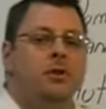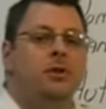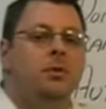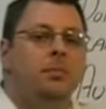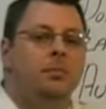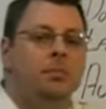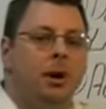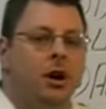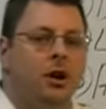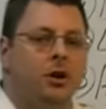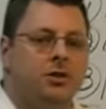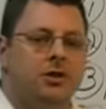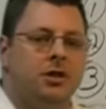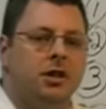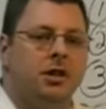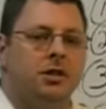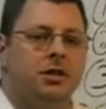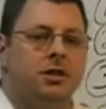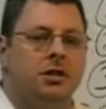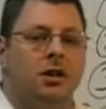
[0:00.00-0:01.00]
you
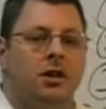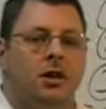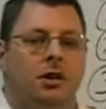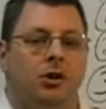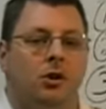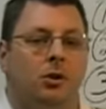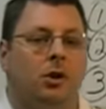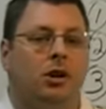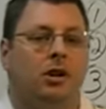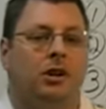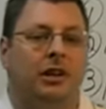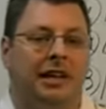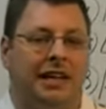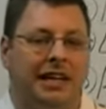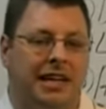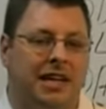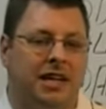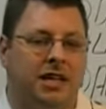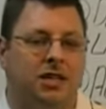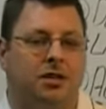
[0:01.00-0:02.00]
purchased your
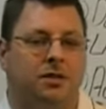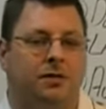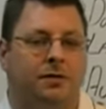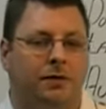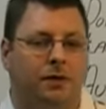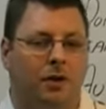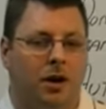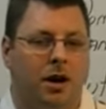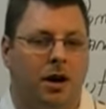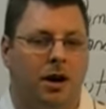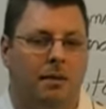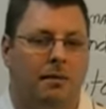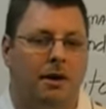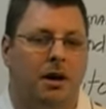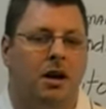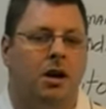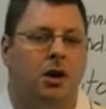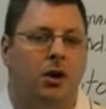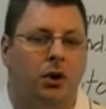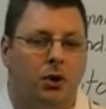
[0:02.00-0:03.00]
leads from
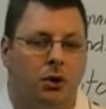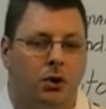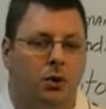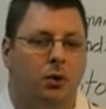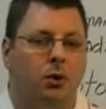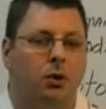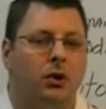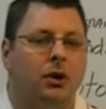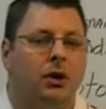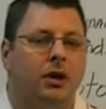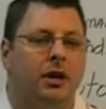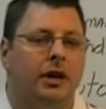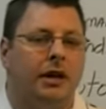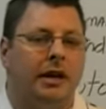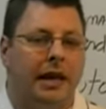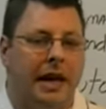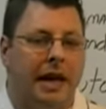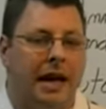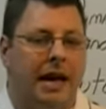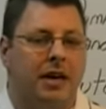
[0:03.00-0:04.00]

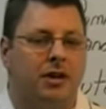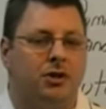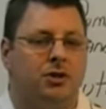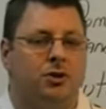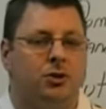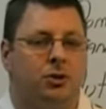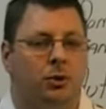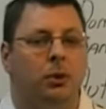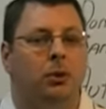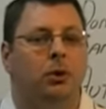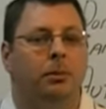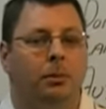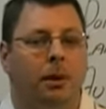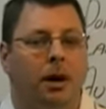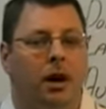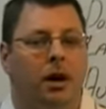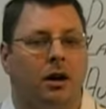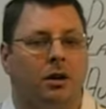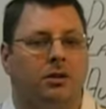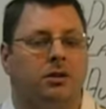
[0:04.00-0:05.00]

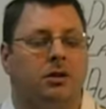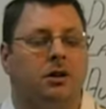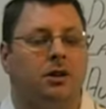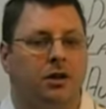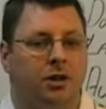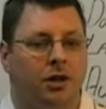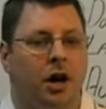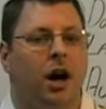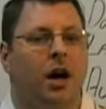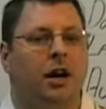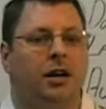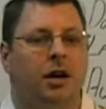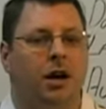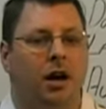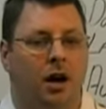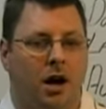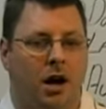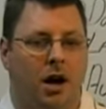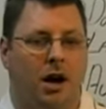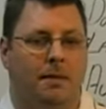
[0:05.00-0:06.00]

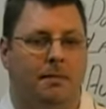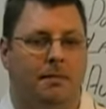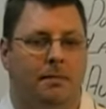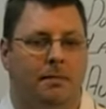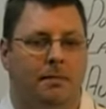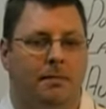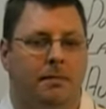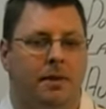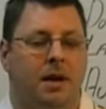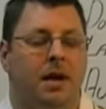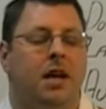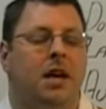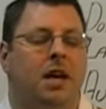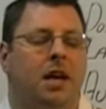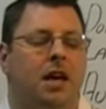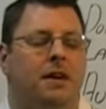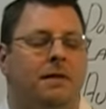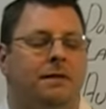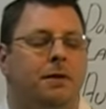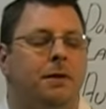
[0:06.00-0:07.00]
yourcashtoolbox.com,
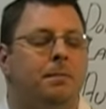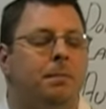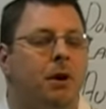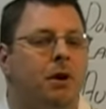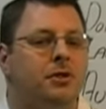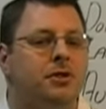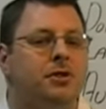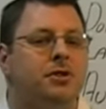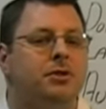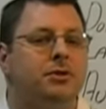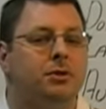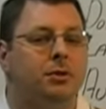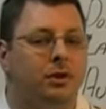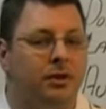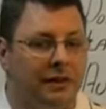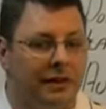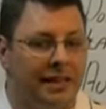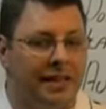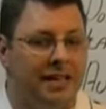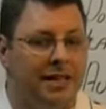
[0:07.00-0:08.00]
if you purchase
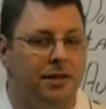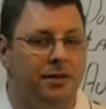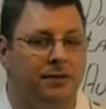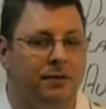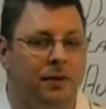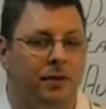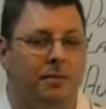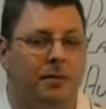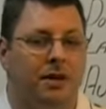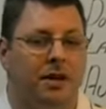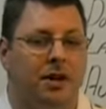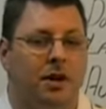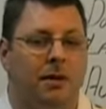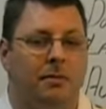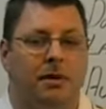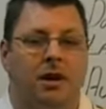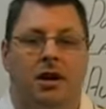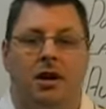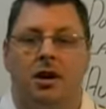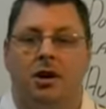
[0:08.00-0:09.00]
your leads from
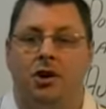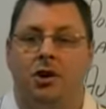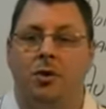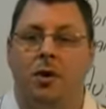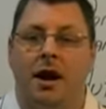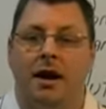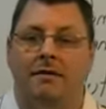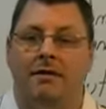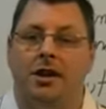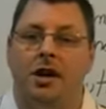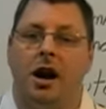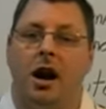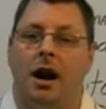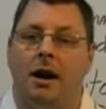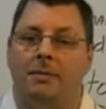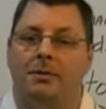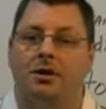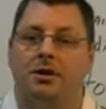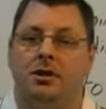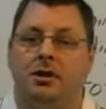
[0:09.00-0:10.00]
them, you have the
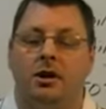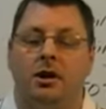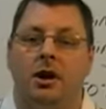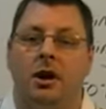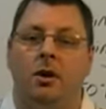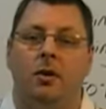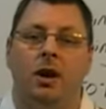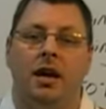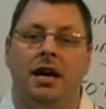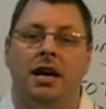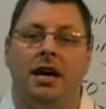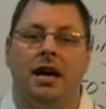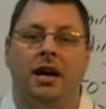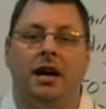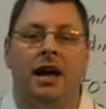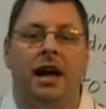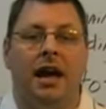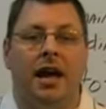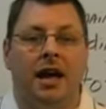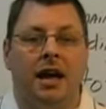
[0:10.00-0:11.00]
option to go in
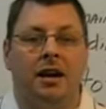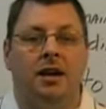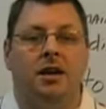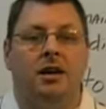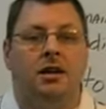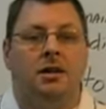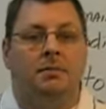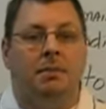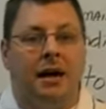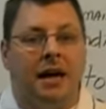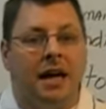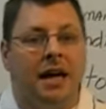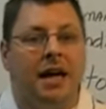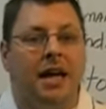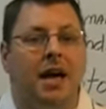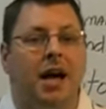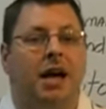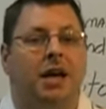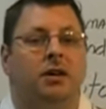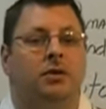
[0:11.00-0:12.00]
and
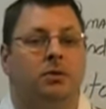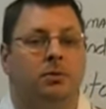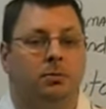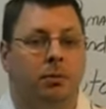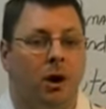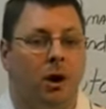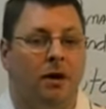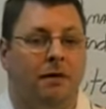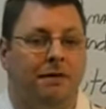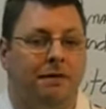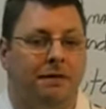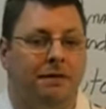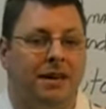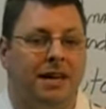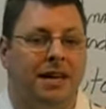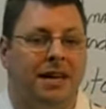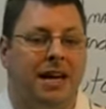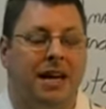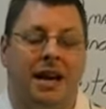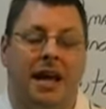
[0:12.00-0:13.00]
pay a small
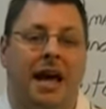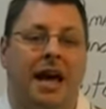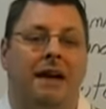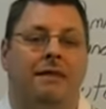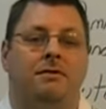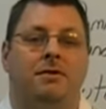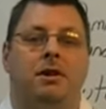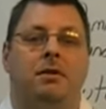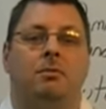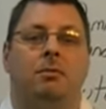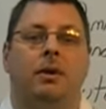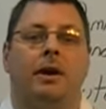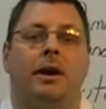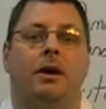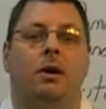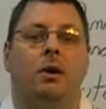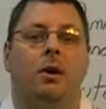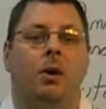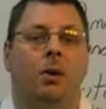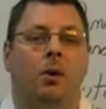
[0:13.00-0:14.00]
fee and have them
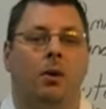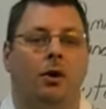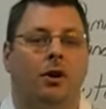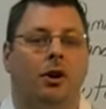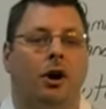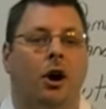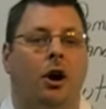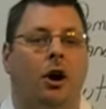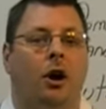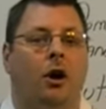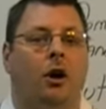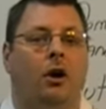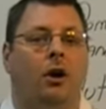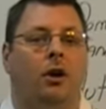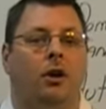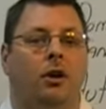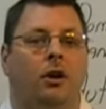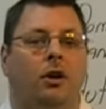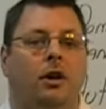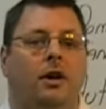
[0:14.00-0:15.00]
record
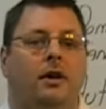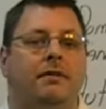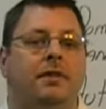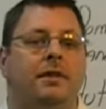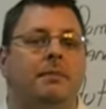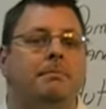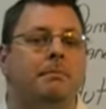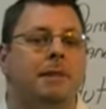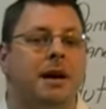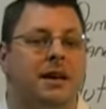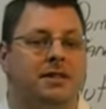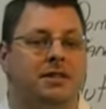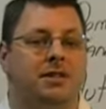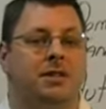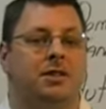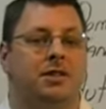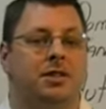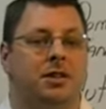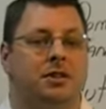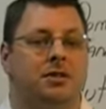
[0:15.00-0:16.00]
all of the
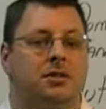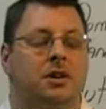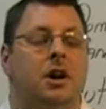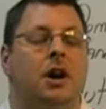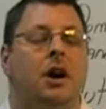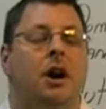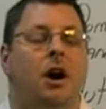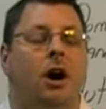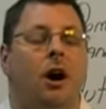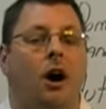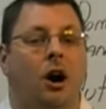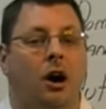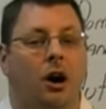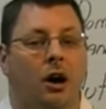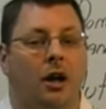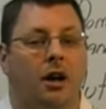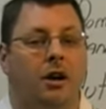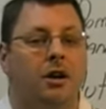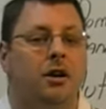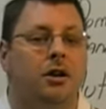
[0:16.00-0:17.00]
messages
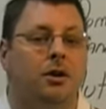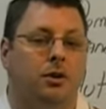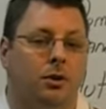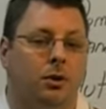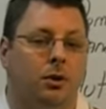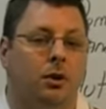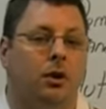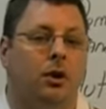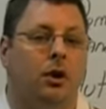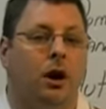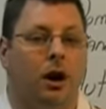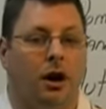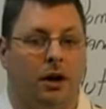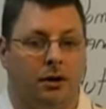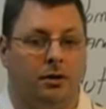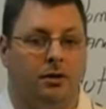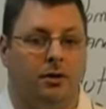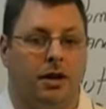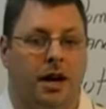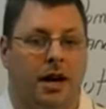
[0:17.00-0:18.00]
on your
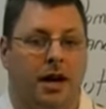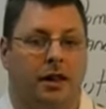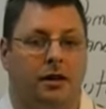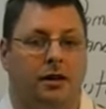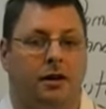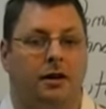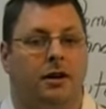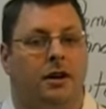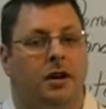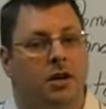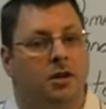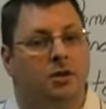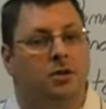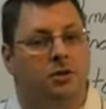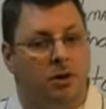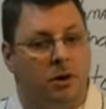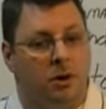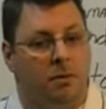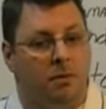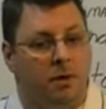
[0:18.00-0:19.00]
auto dialer.
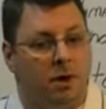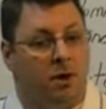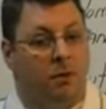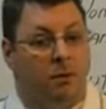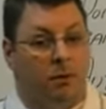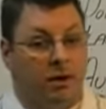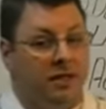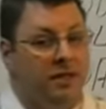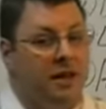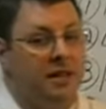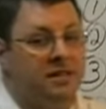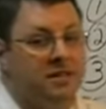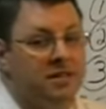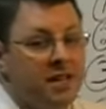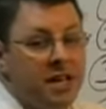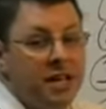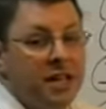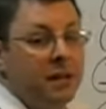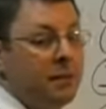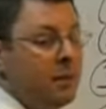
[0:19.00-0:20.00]
So, with that
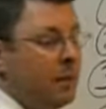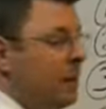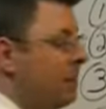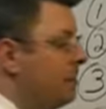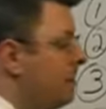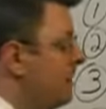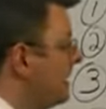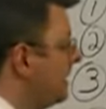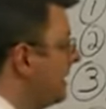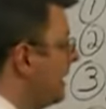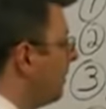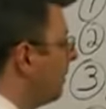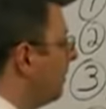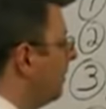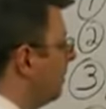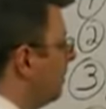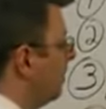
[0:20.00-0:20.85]
said, let me repeat that real